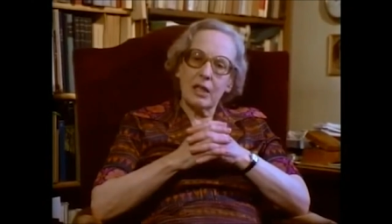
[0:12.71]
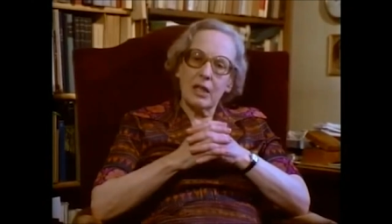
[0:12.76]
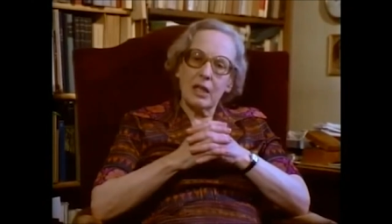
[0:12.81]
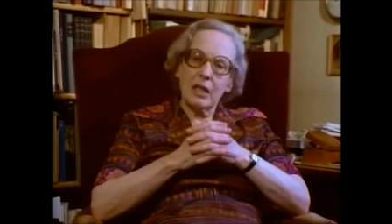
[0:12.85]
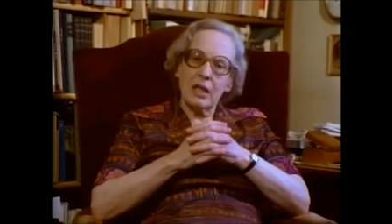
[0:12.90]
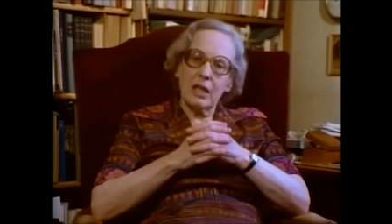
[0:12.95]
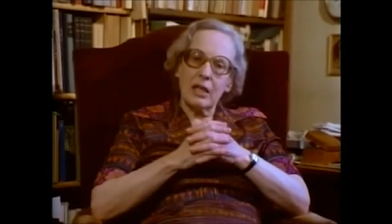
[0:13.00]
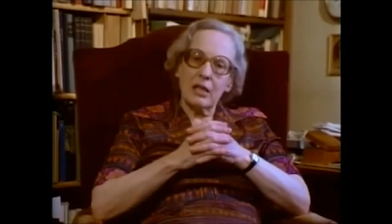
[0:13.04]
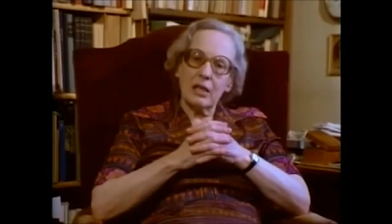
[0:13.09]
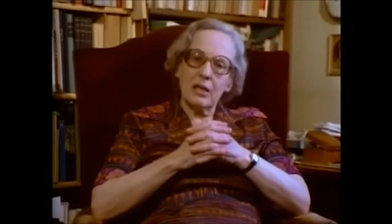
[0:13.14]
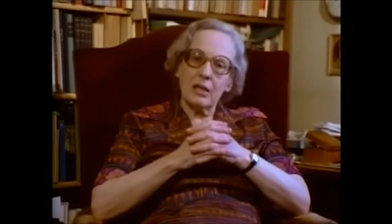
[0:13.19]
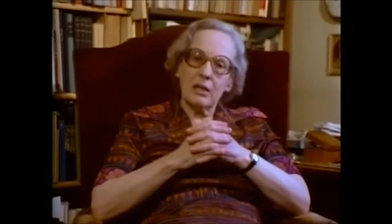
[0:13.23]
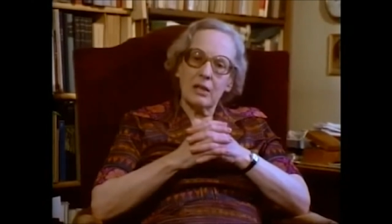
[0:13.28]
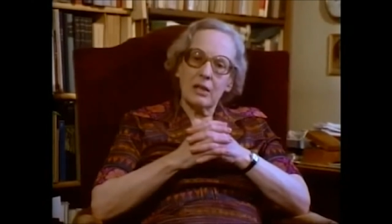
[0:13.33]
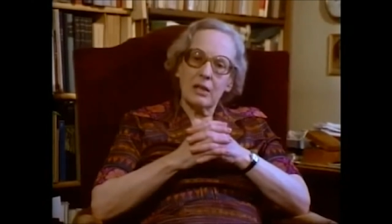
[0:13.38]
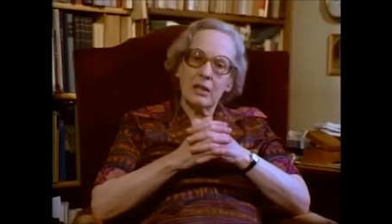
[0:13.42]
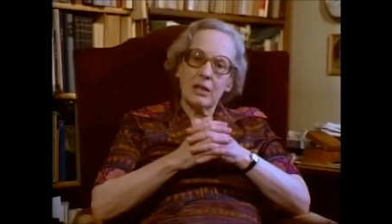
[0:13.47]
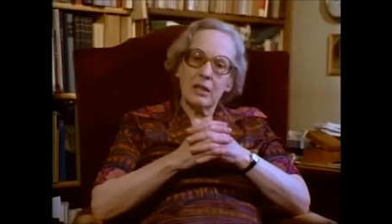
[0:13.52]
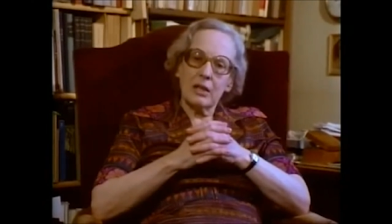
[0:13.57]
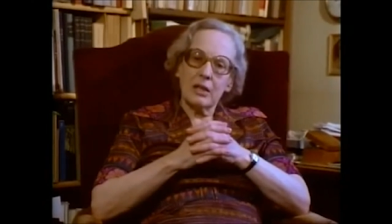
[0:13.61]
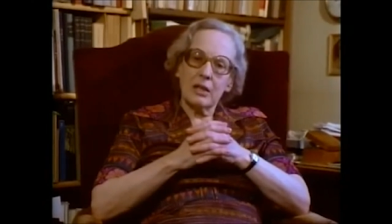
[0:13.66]
are
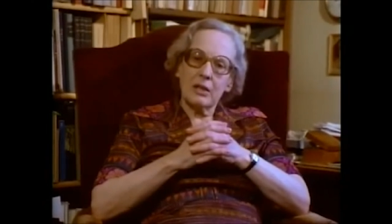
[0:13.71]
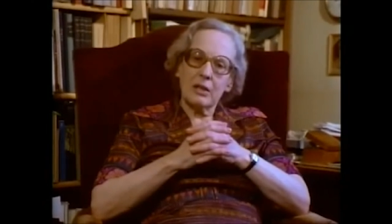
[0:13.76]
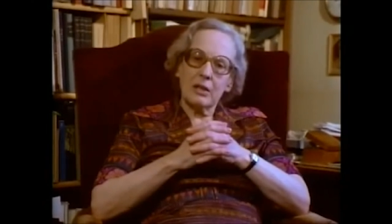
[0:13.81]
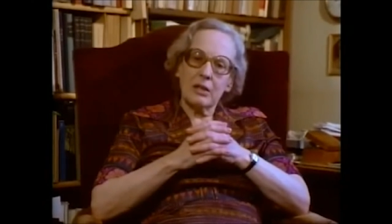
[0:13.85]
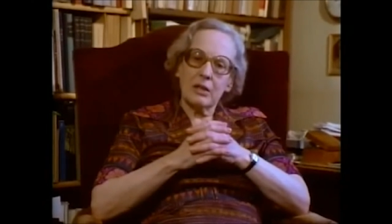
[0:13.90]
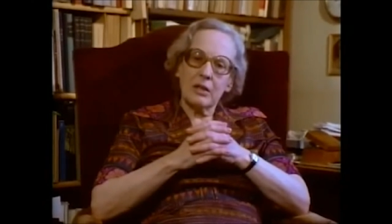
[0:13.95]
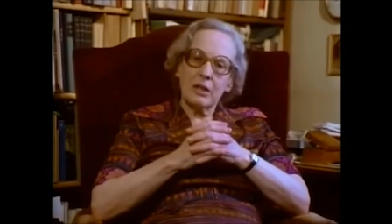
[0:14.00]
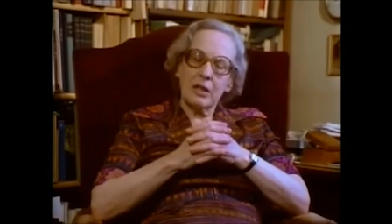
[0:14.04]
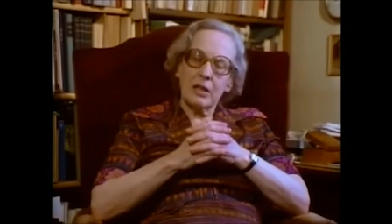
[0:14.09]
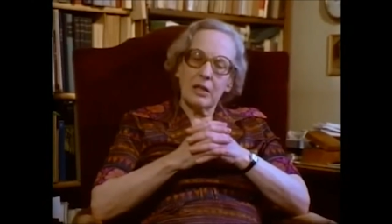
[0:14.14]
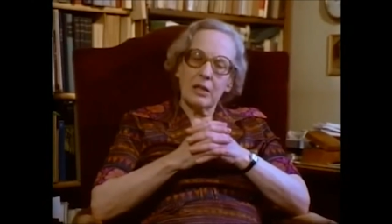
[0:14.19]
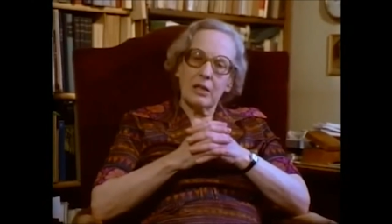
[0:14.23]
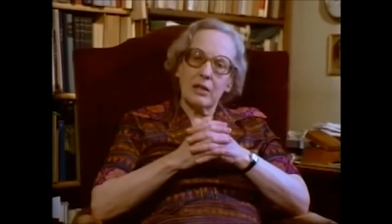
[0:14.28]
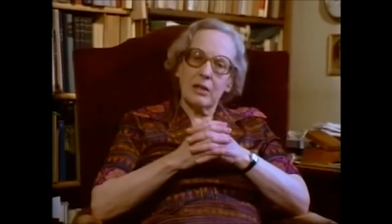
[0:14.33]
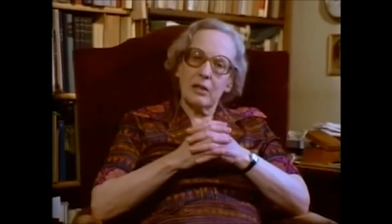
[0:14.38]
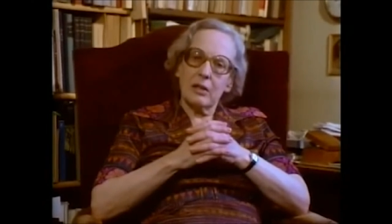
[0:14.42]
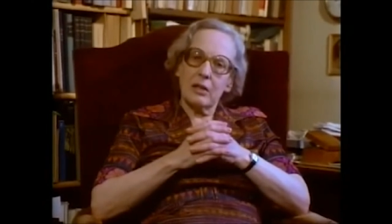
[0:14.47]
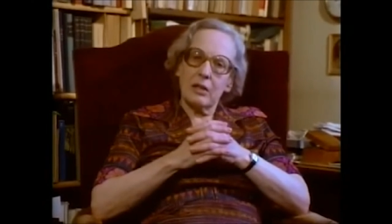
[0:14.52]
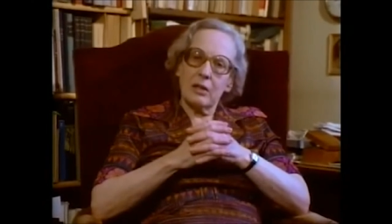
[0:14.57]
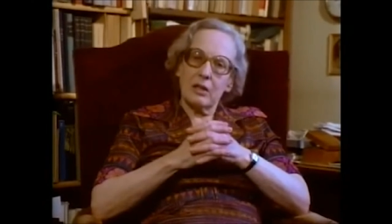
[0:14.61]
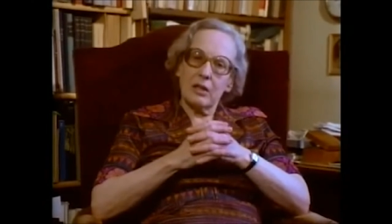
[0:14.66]
in
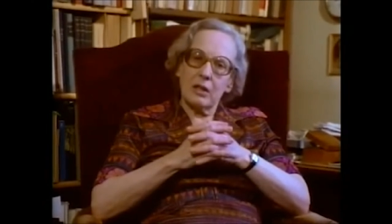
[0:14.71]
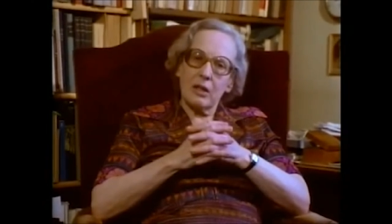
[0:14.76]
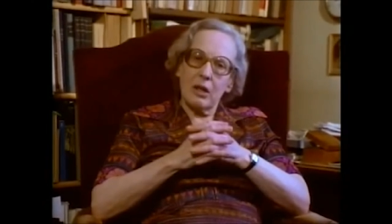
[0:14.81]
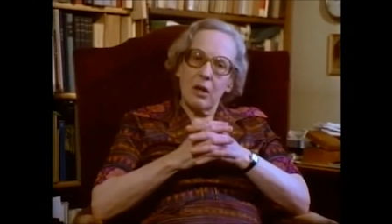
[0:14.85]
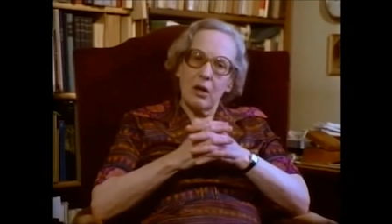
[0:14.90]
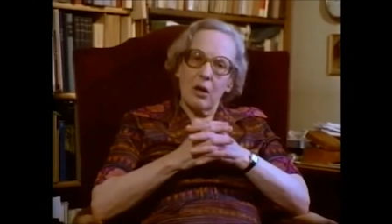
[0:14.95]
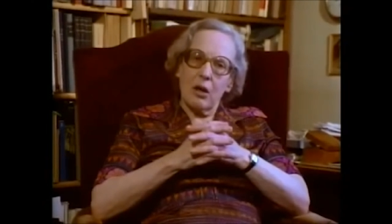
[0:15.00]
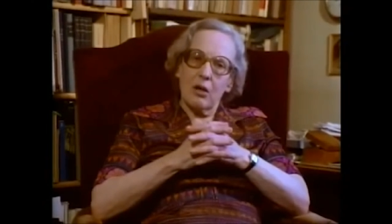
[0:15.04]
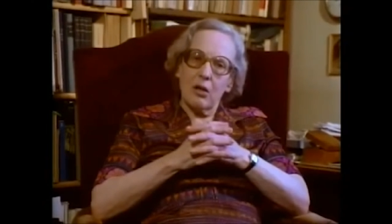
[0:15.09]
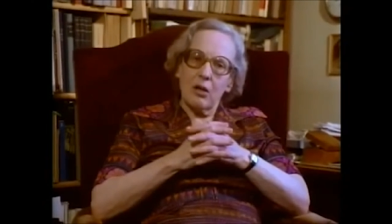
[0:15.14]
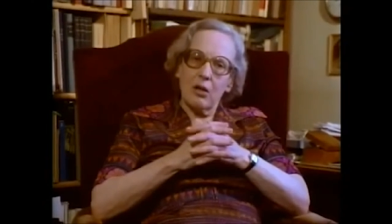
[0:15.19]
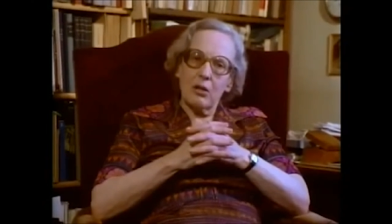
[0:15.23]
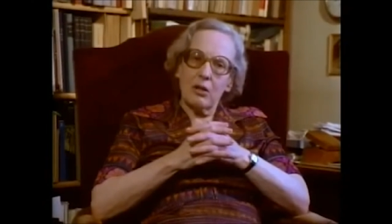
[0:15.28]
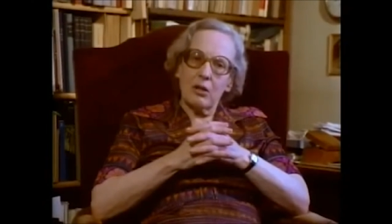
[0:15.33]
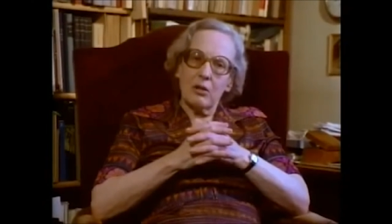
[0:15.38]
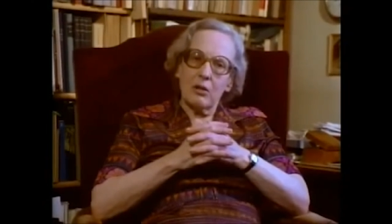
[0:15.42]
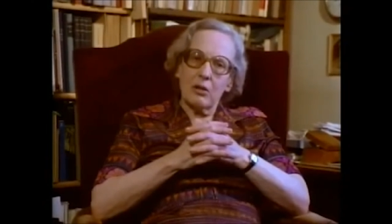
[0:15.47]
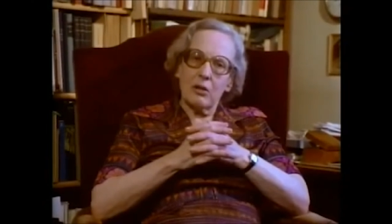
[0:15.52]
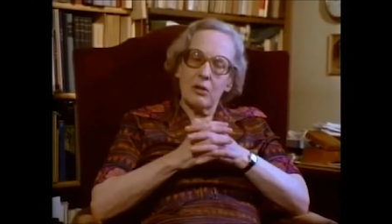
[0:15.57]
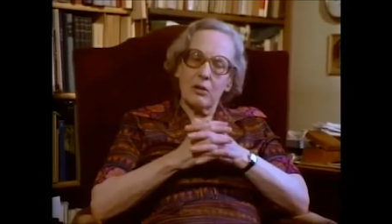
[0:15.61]
all